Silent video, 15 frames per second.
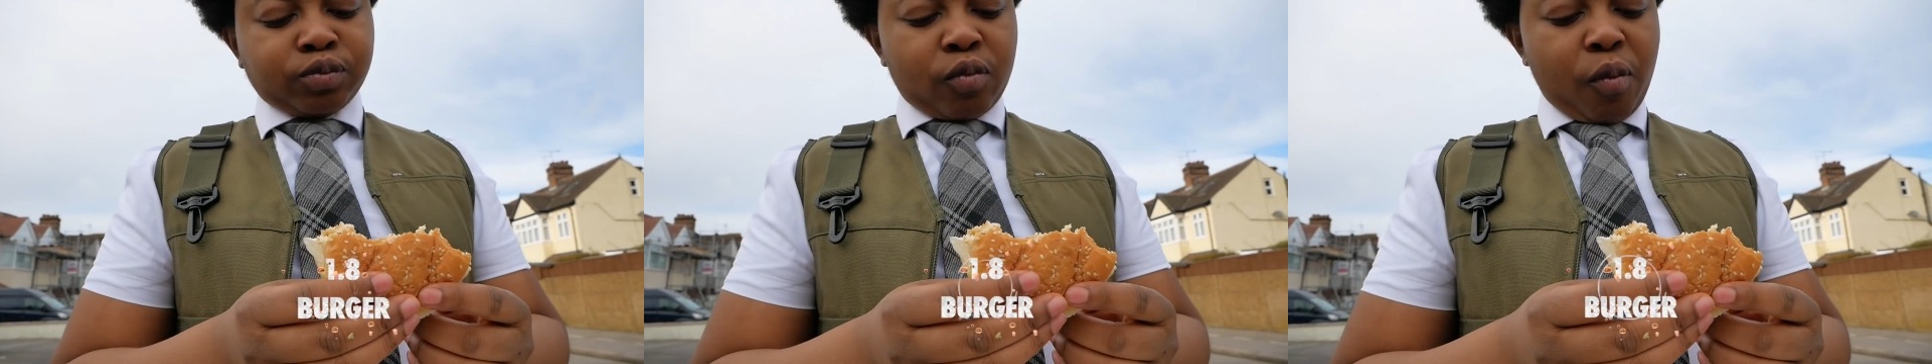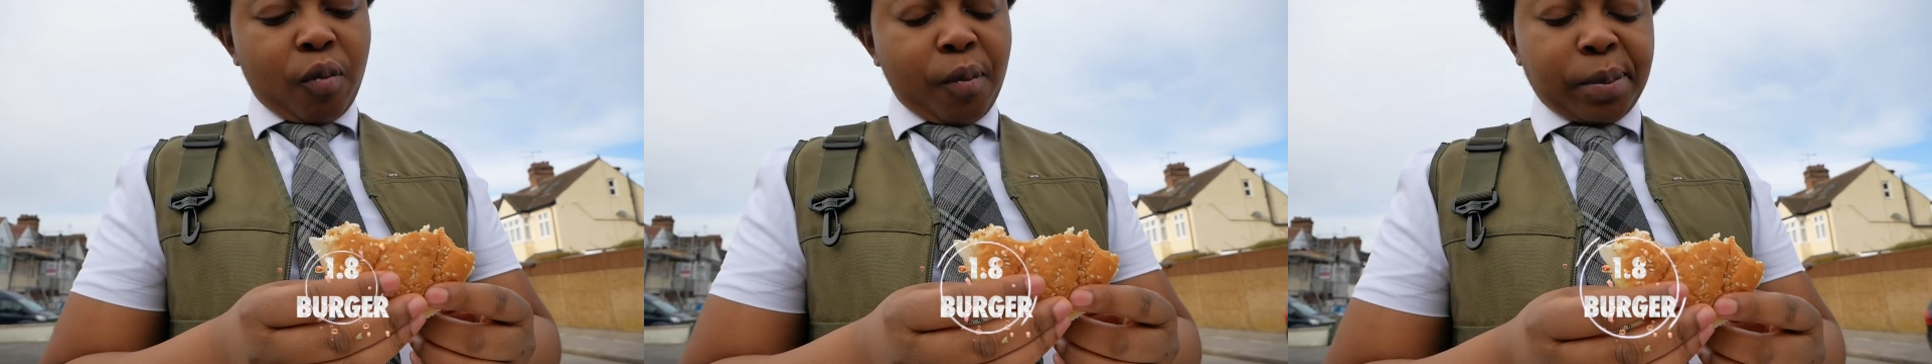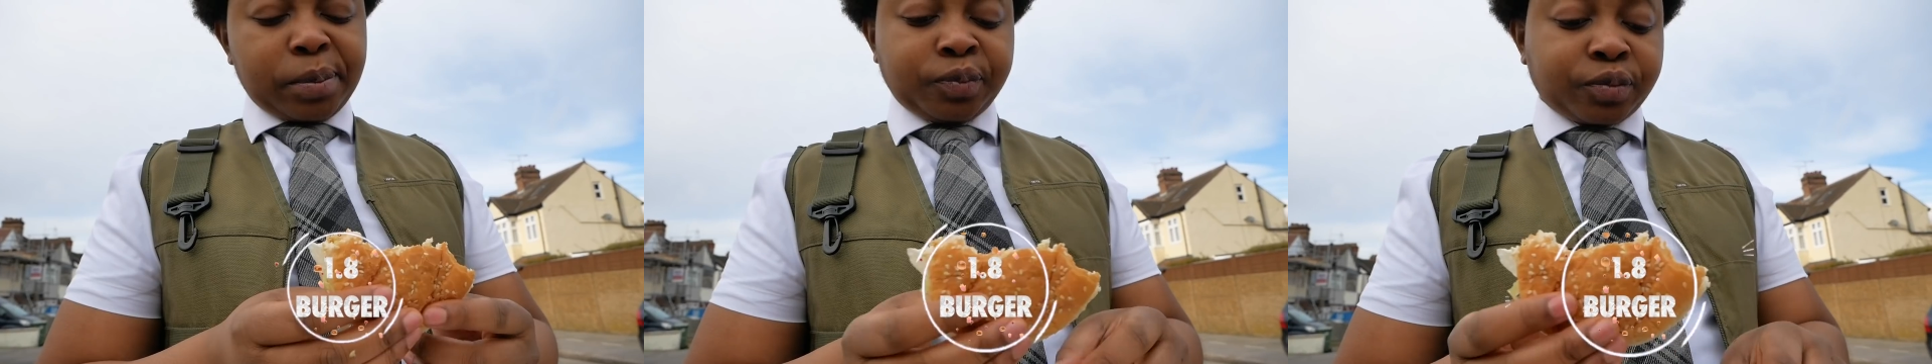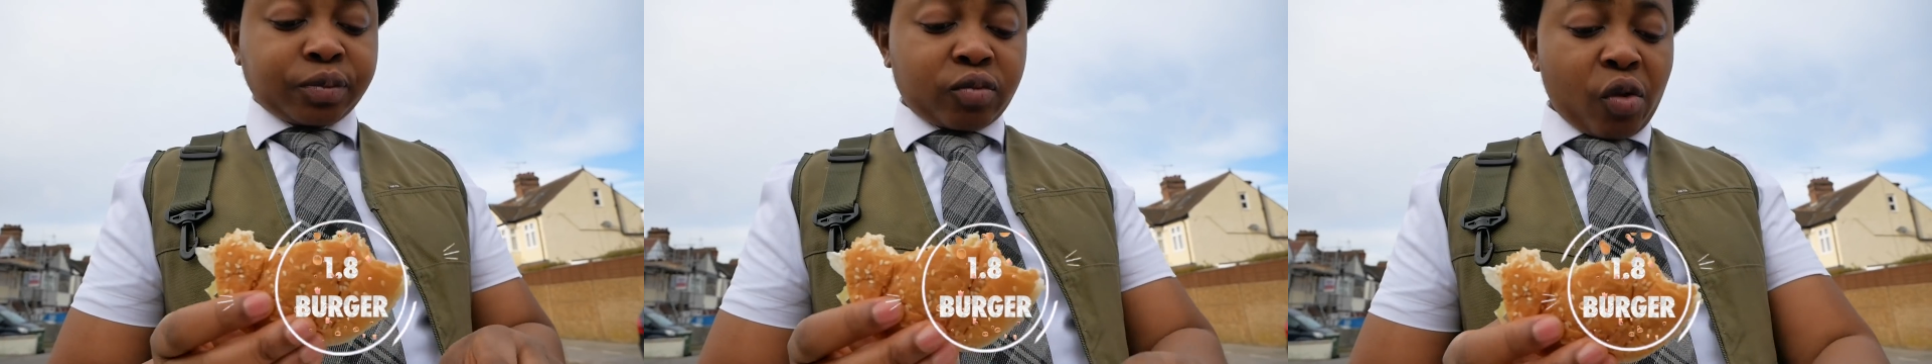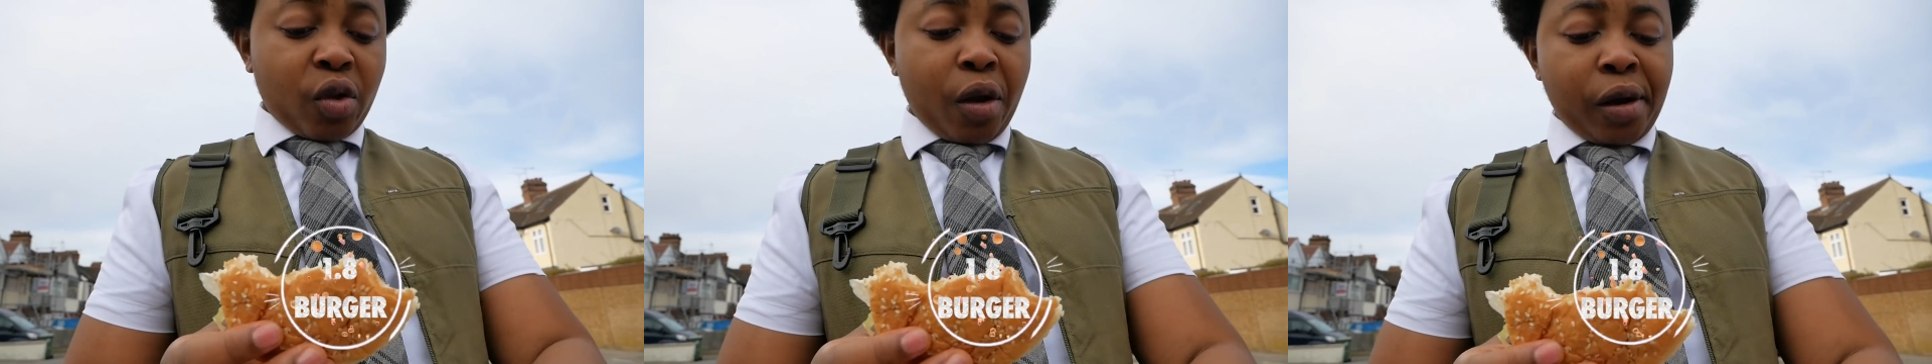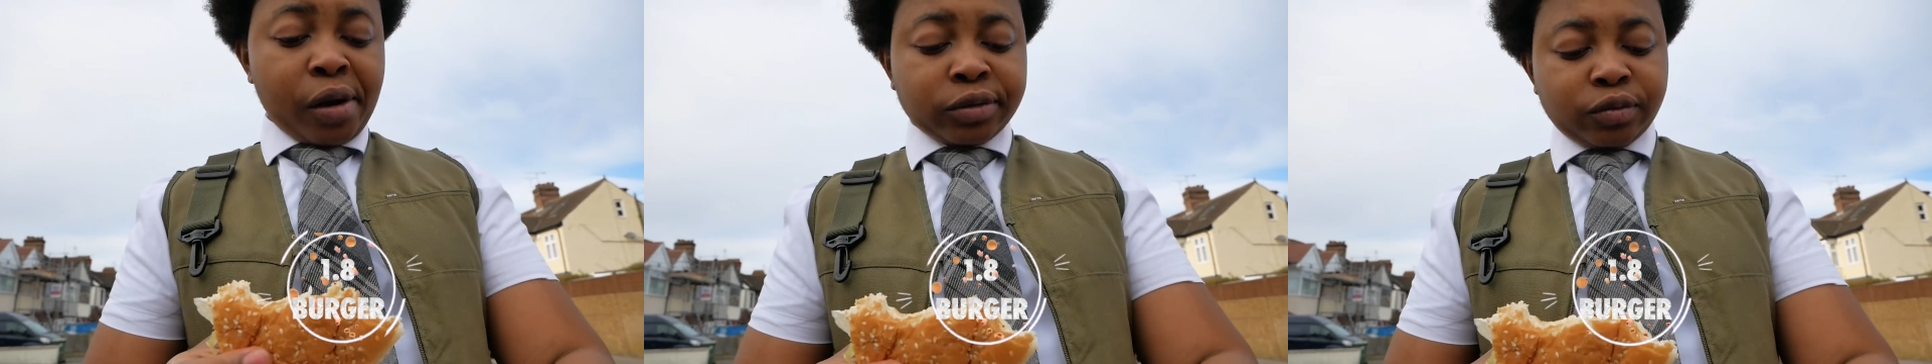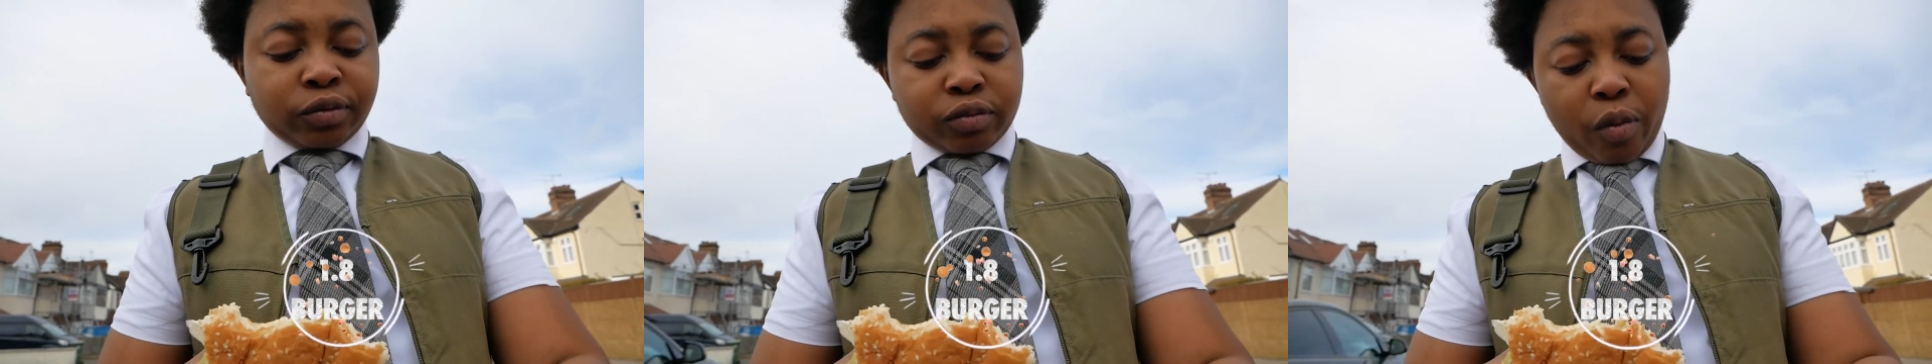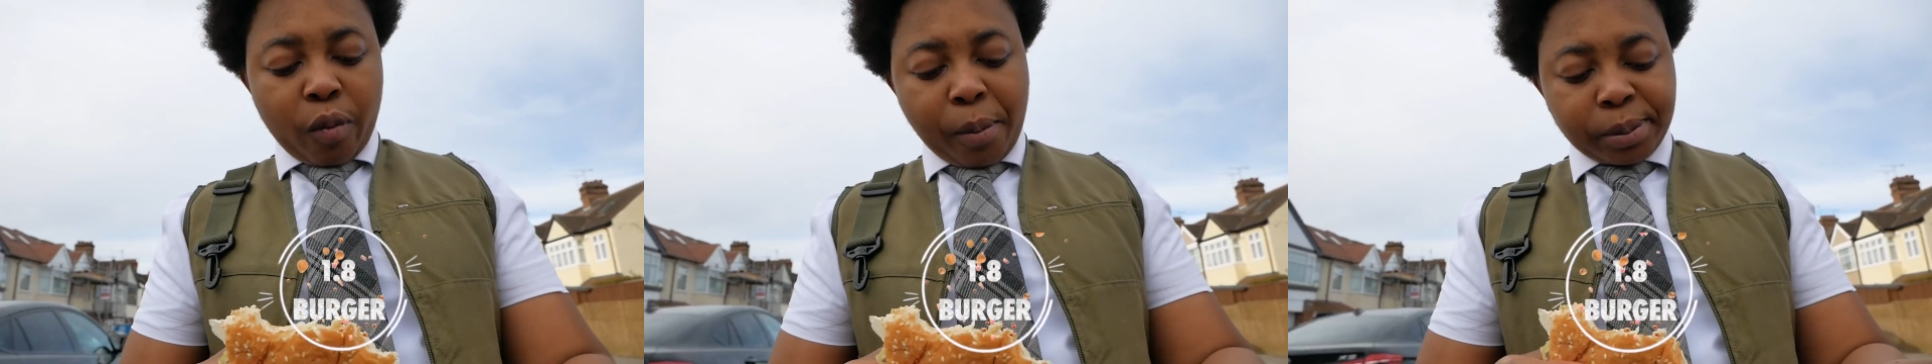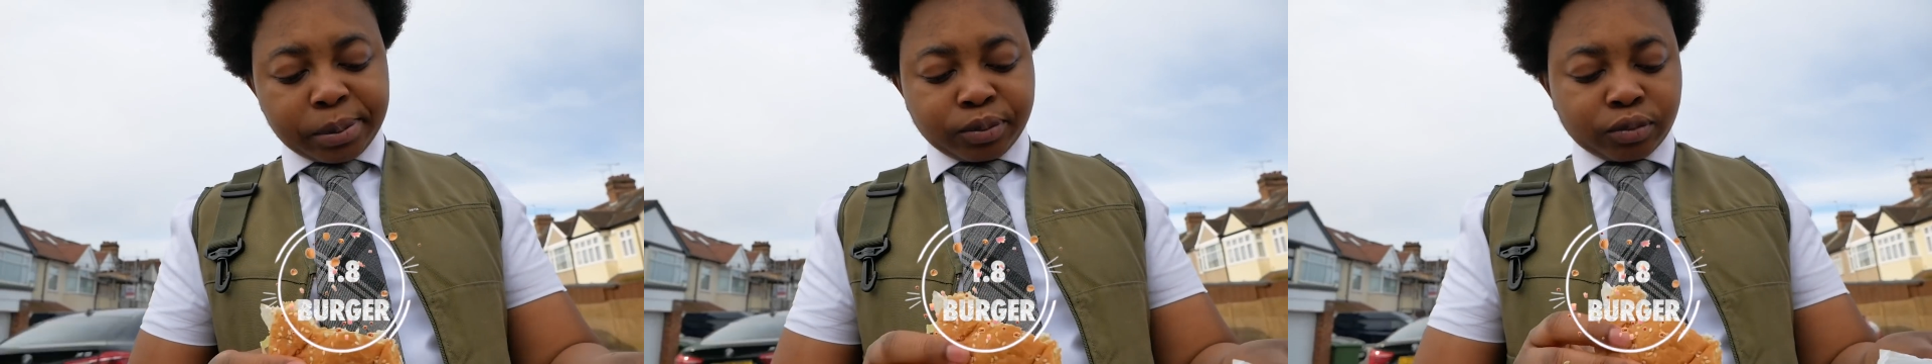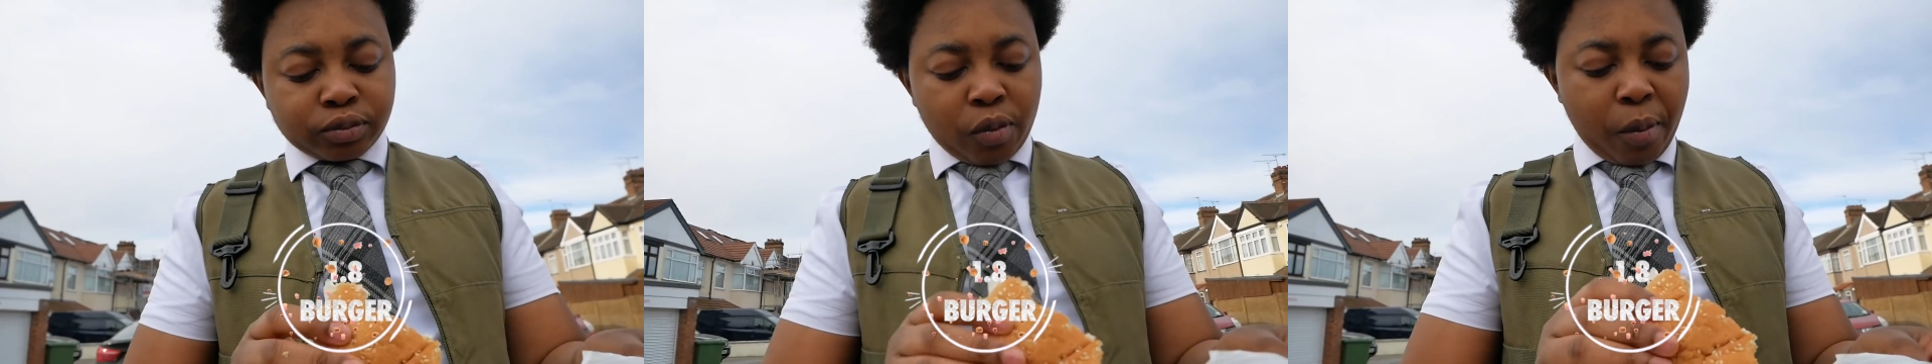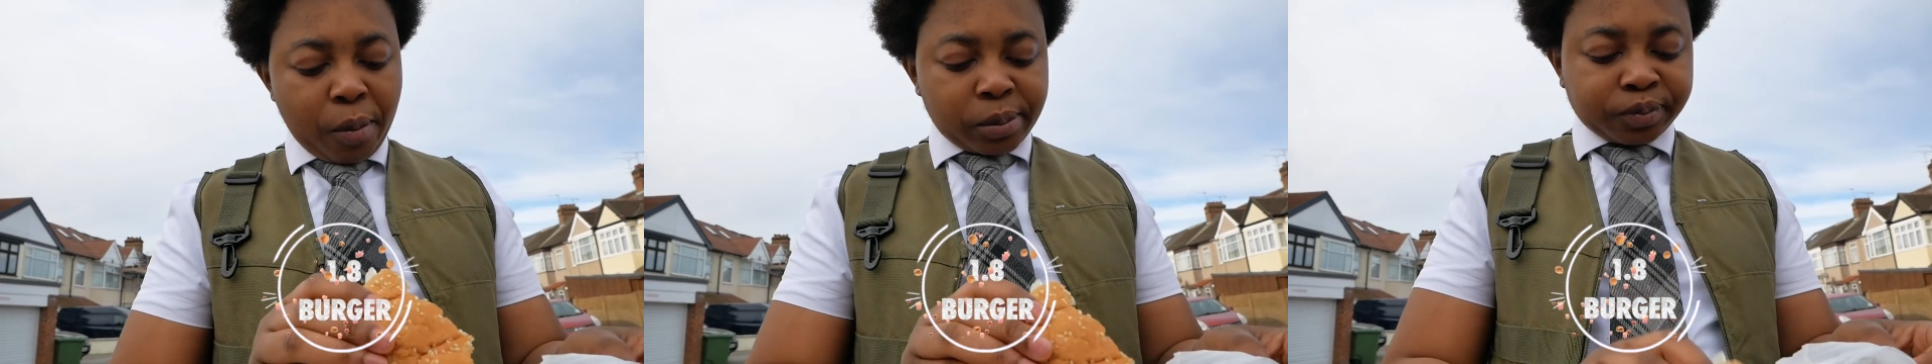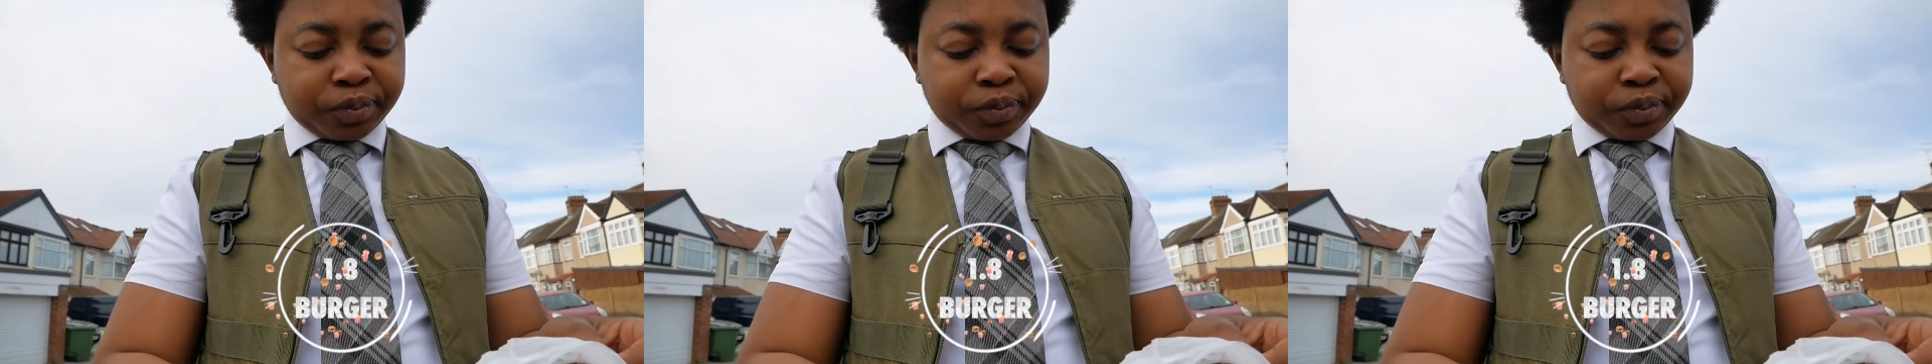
1.8. Shout out to the